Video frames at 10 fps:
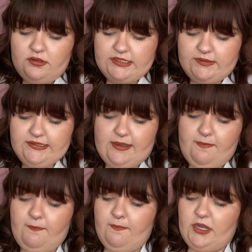This one's a
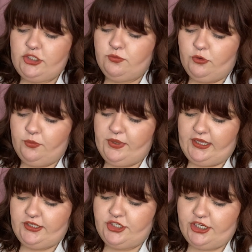much more
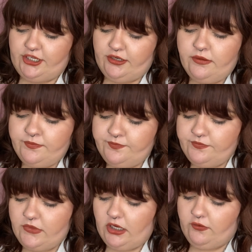pink shade
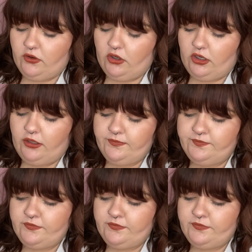overall.